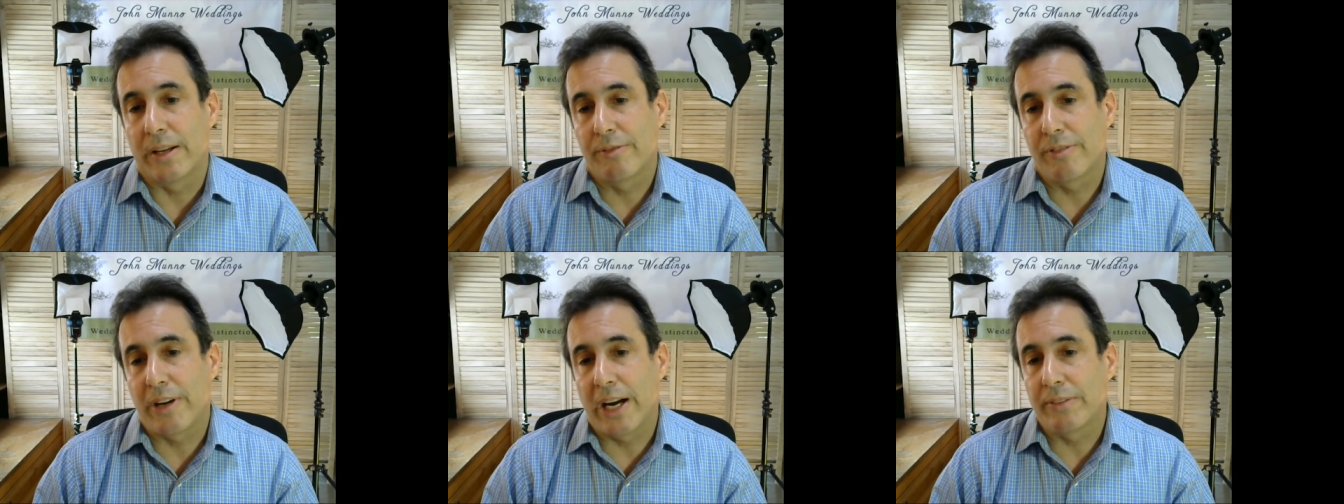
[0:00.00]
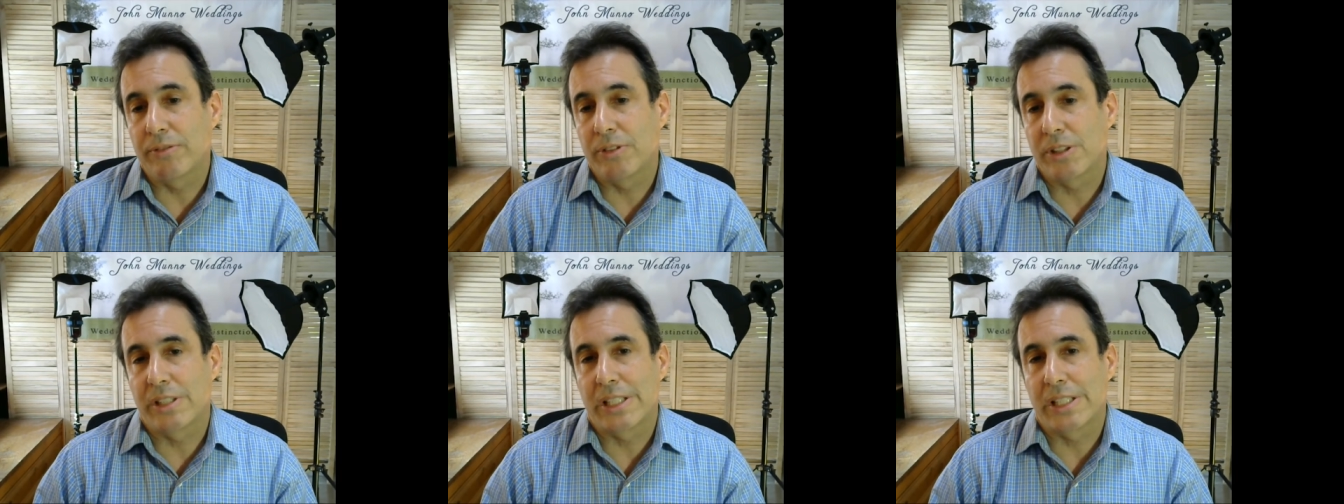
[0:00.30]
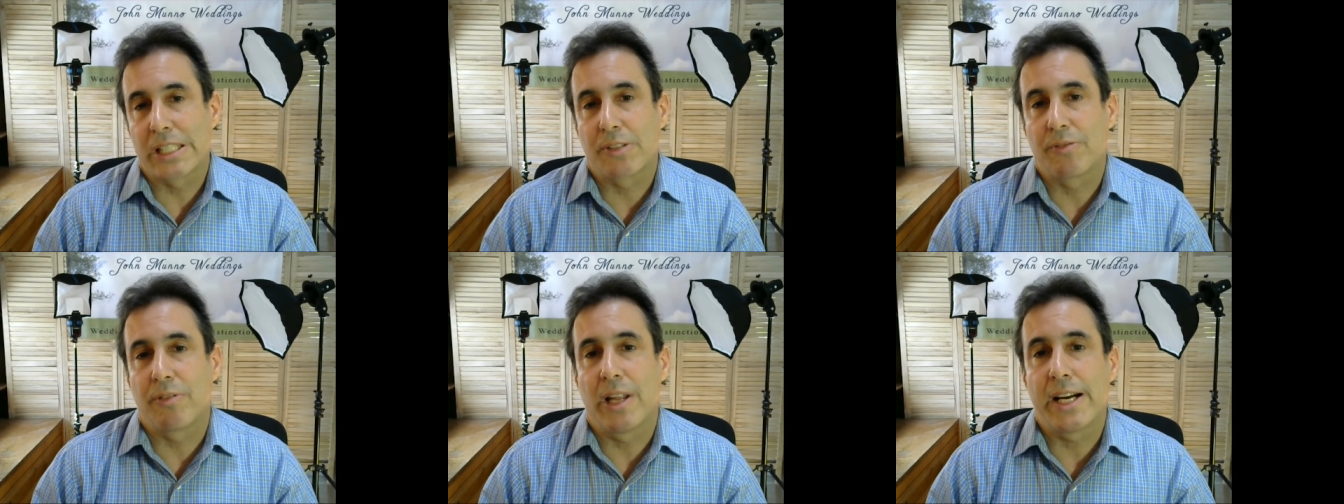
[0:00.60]
five to
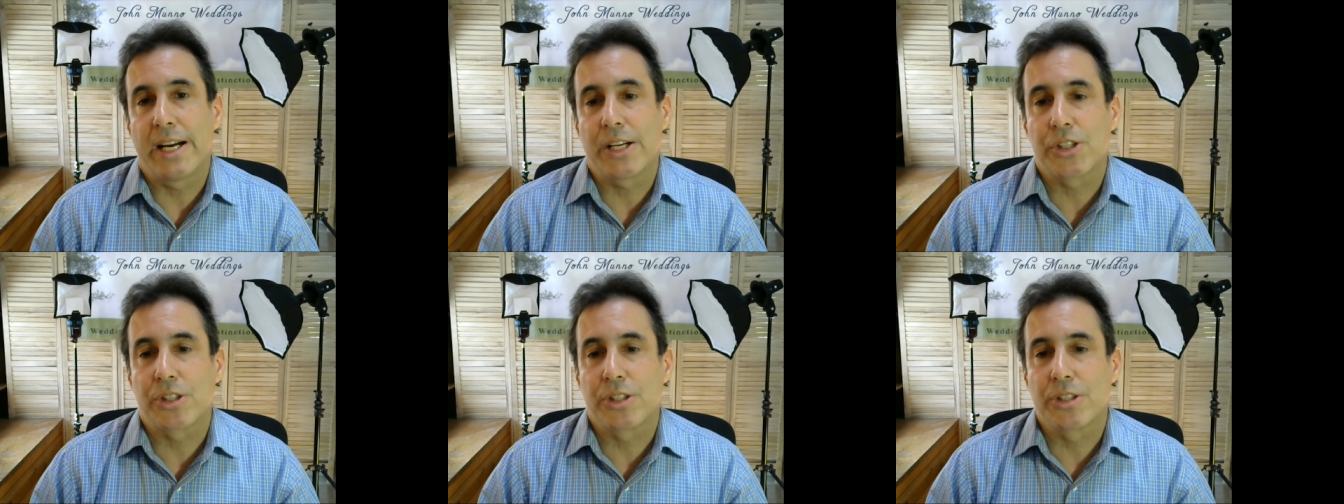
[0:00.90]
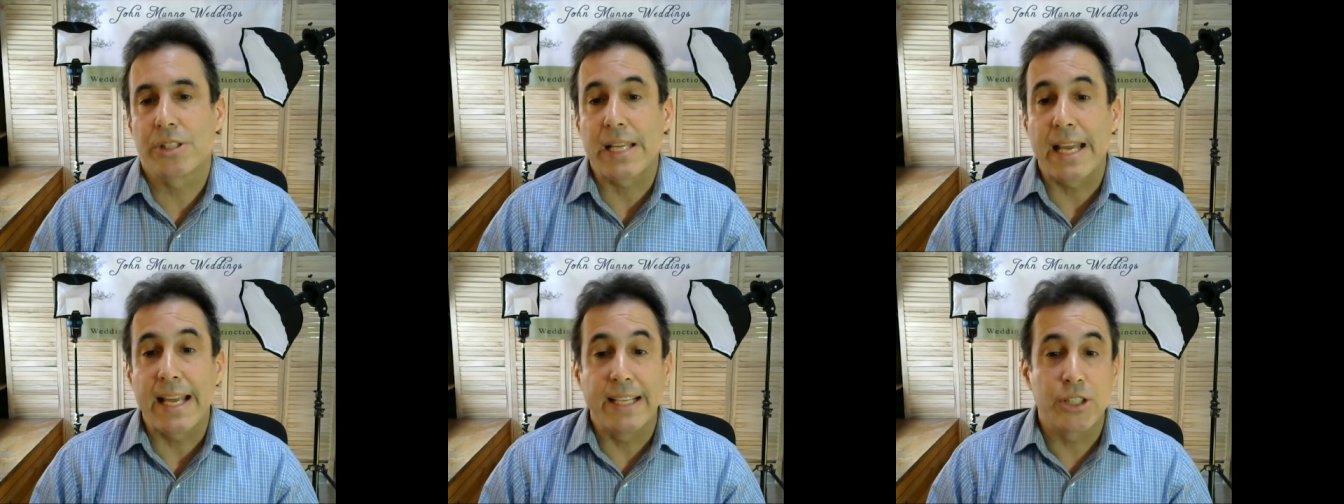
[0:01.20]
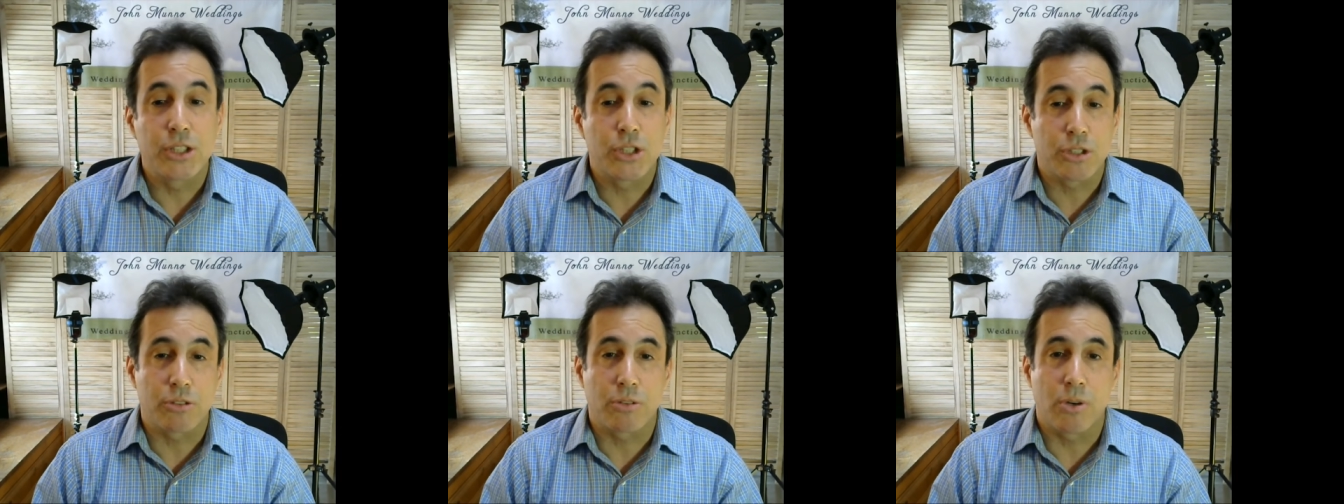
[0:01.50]
six flashes and
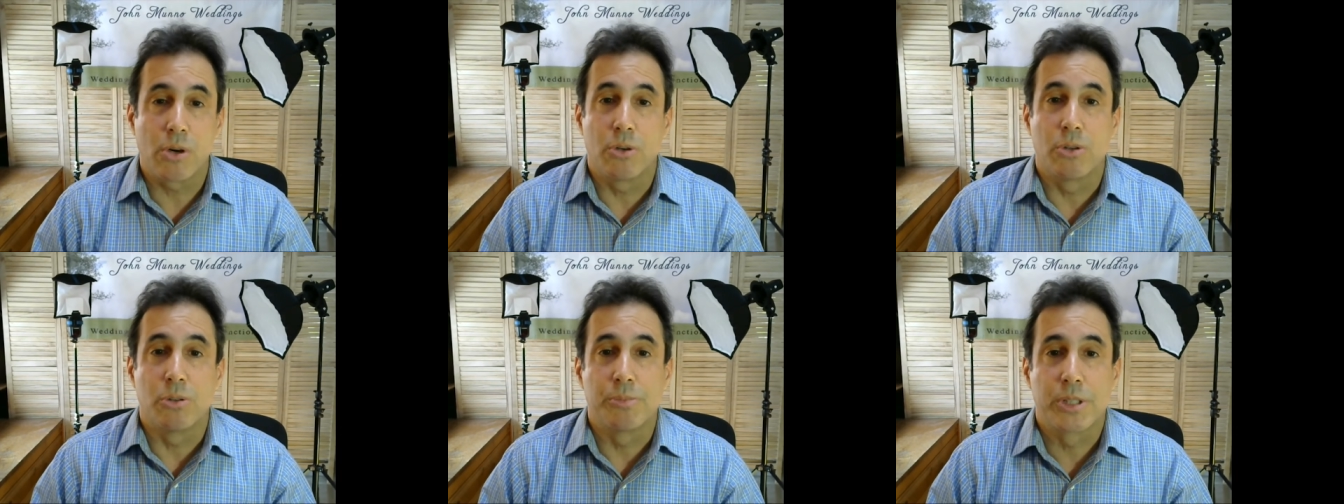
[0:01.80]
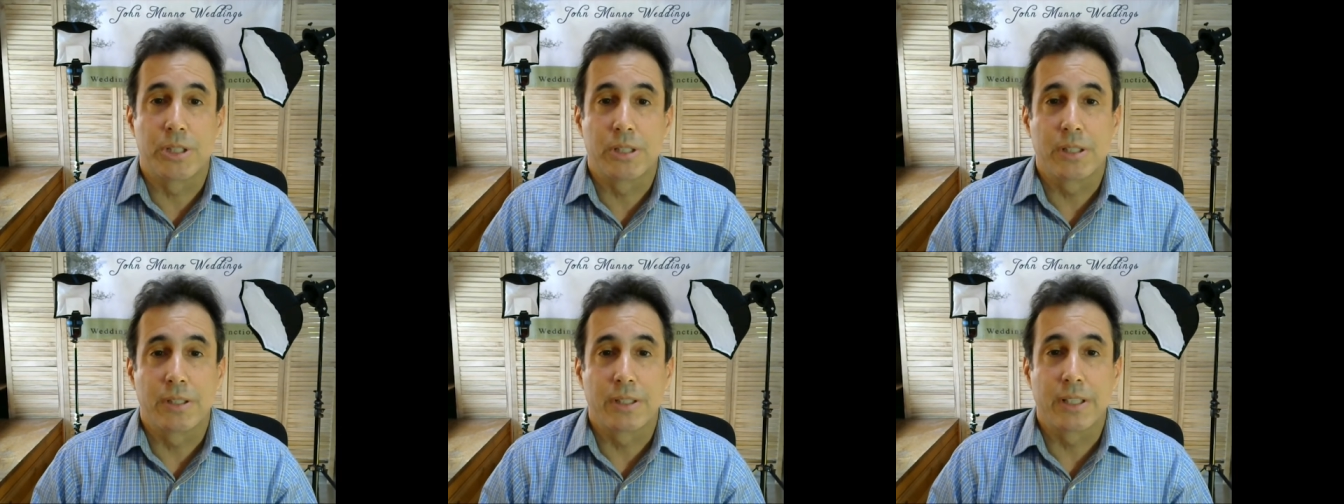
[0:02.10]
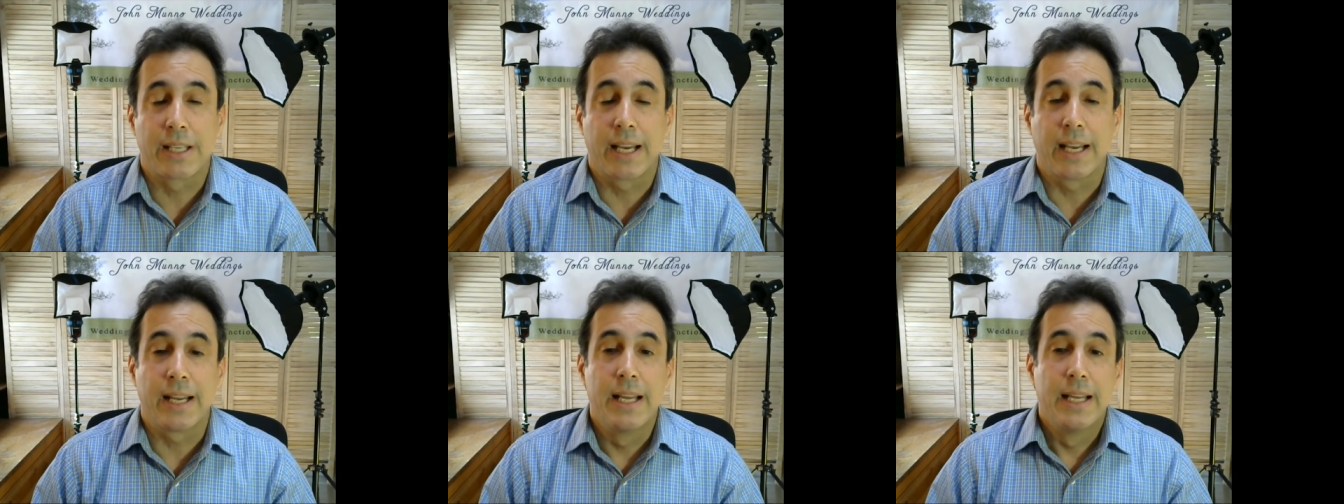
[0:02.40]
strobes,
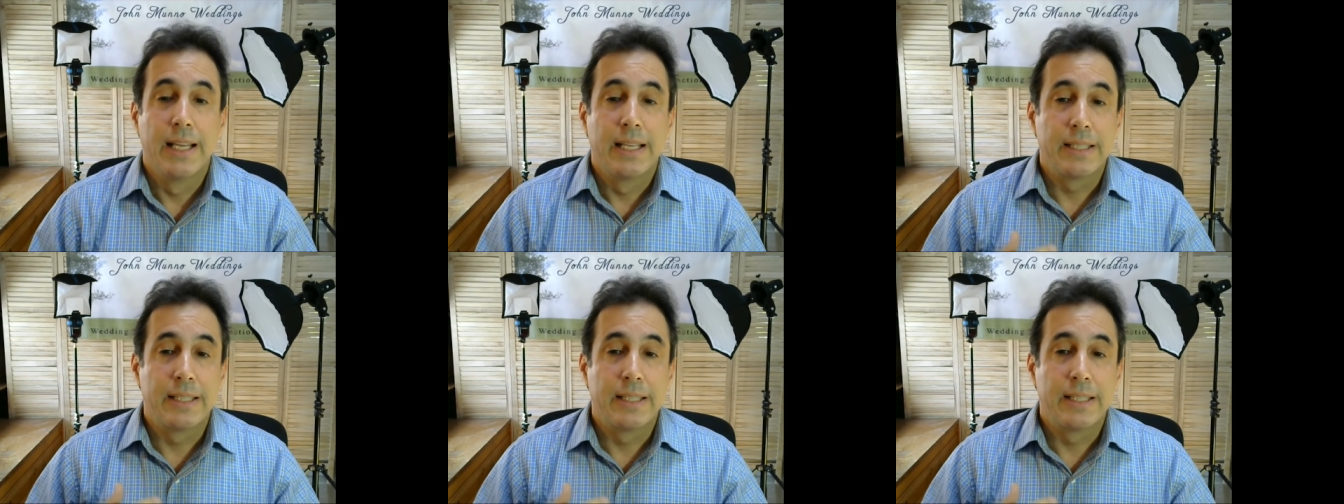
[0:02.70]
okay?